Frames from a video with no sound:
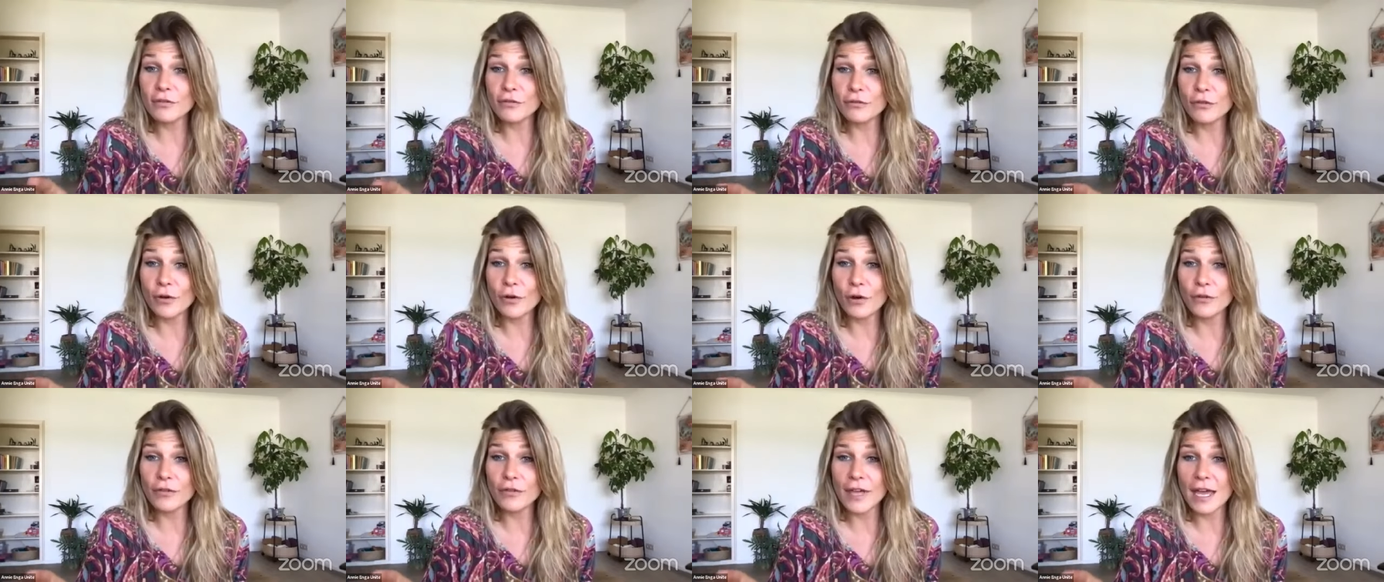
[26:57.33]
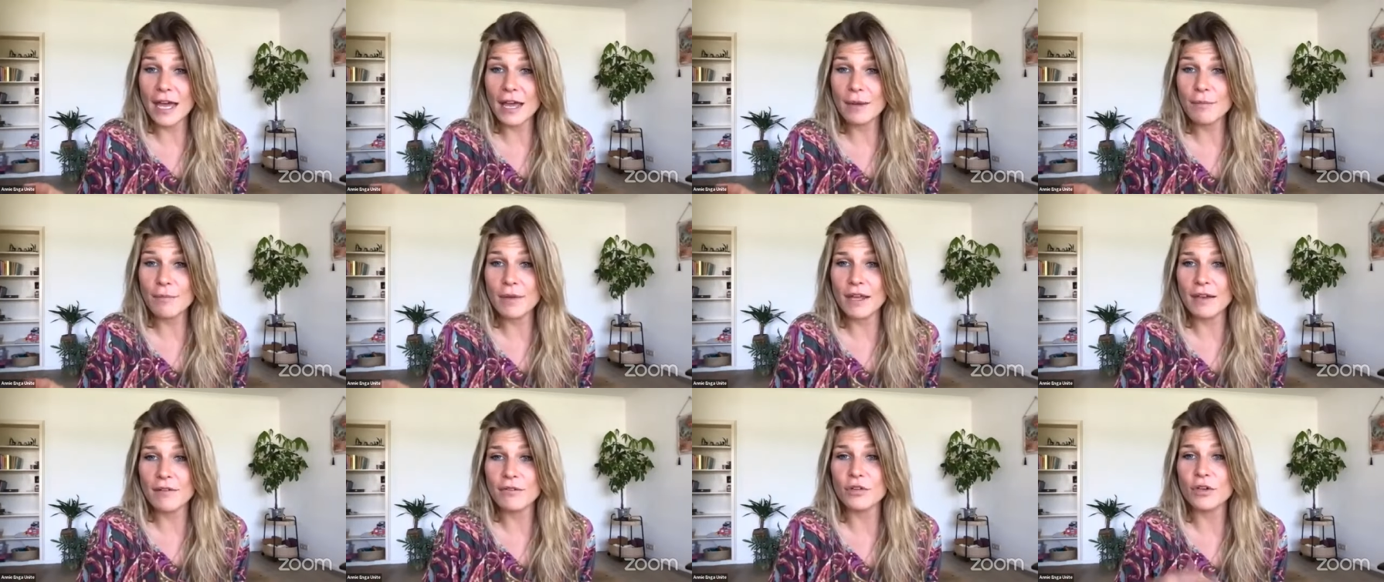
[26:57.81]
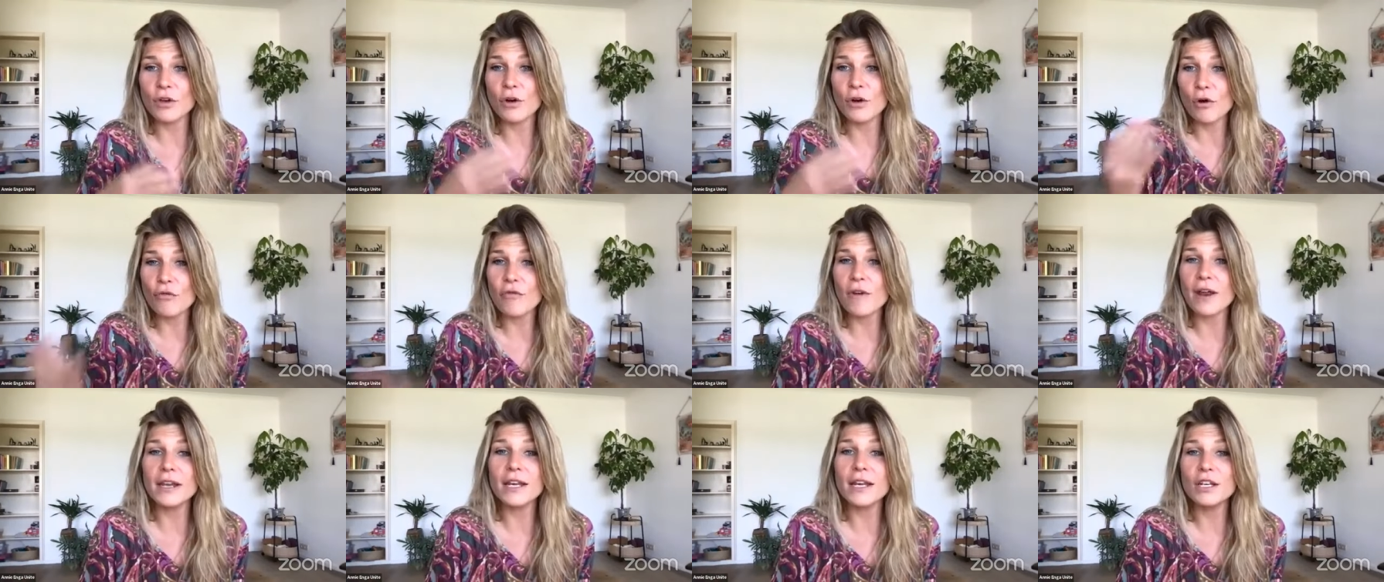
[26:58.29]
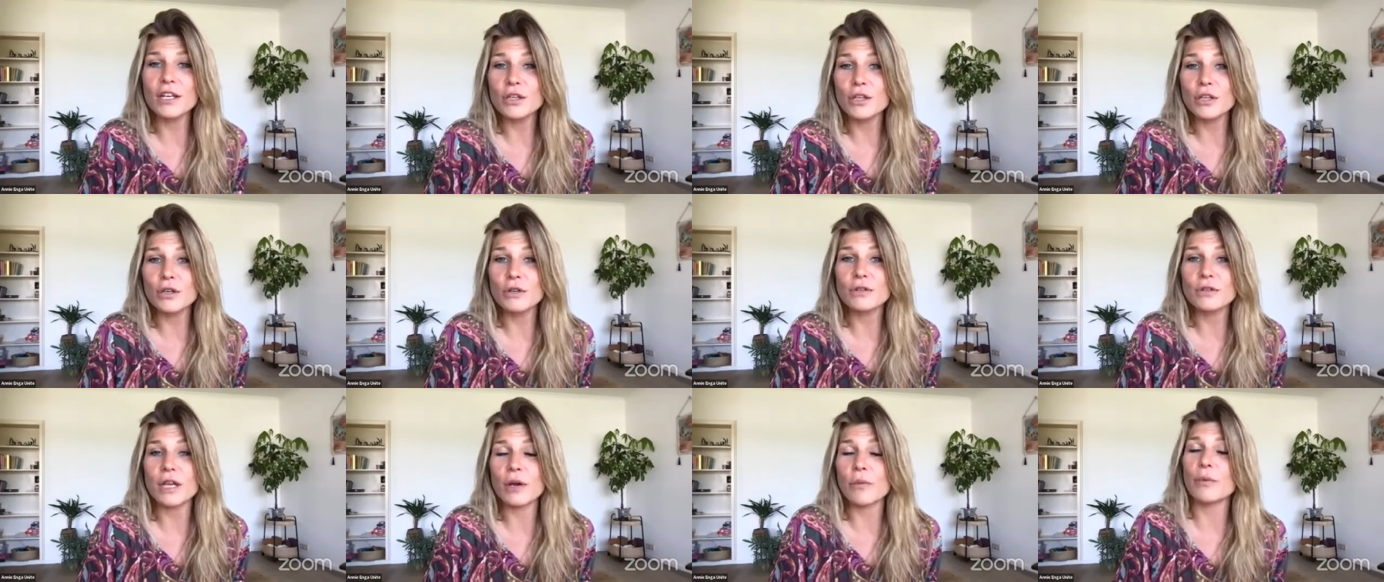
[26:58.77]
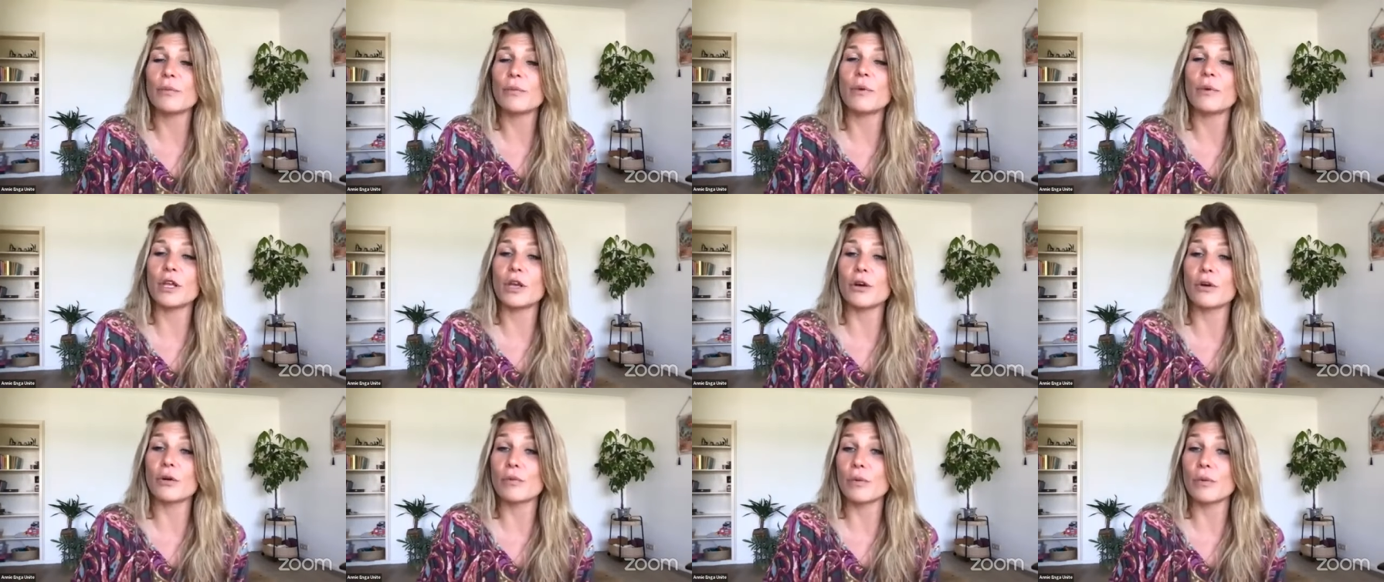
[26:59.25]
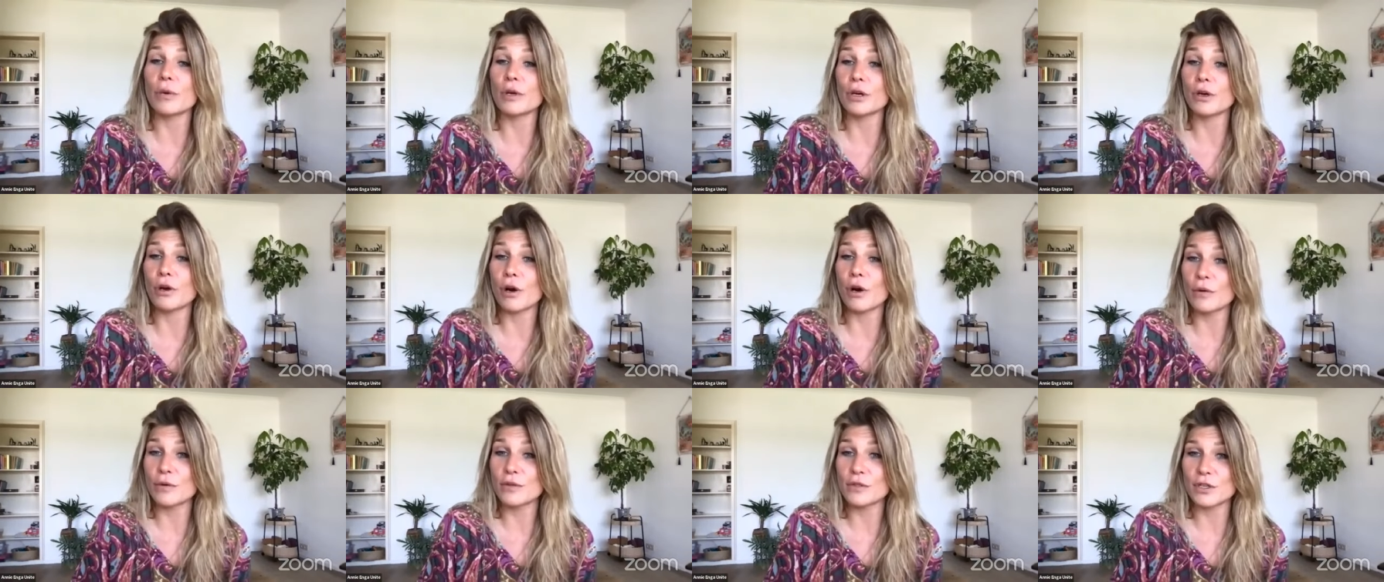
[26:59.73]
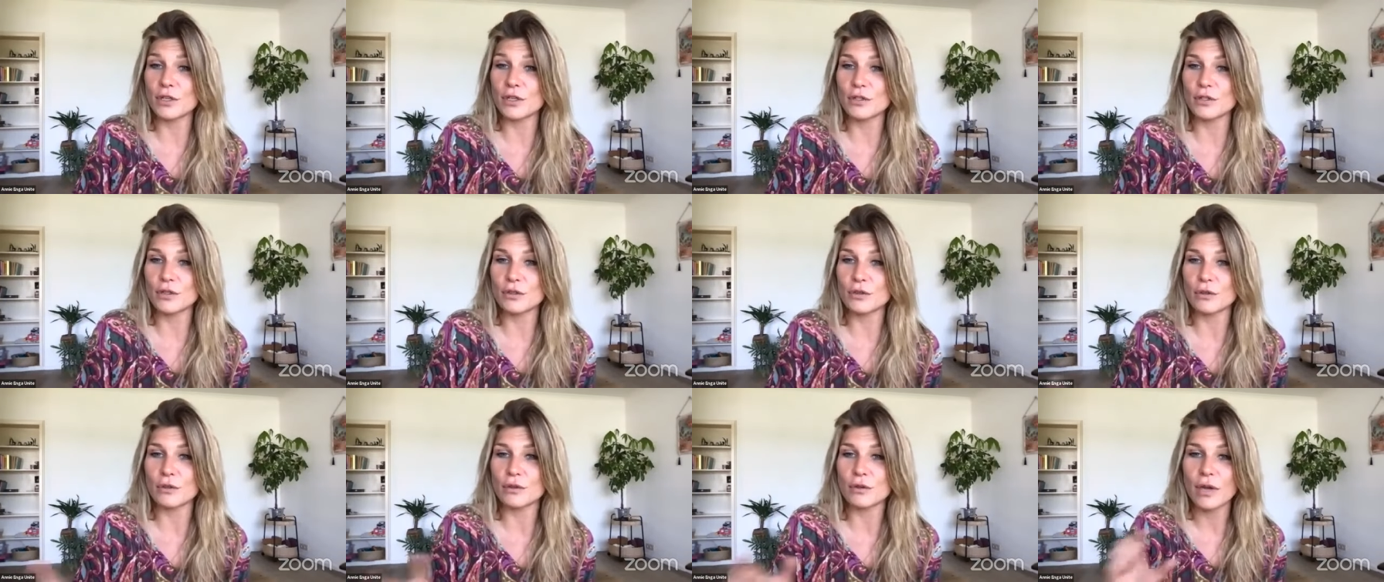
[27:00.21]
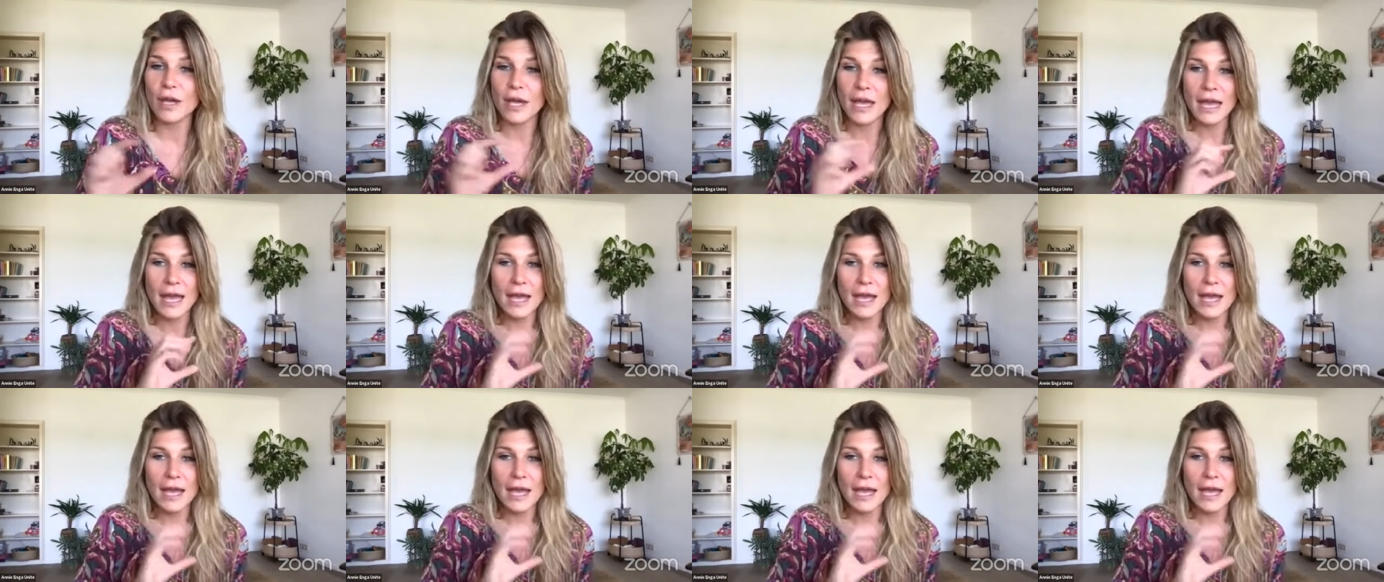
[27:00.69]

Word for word: for them if you already knew that what you were going to do.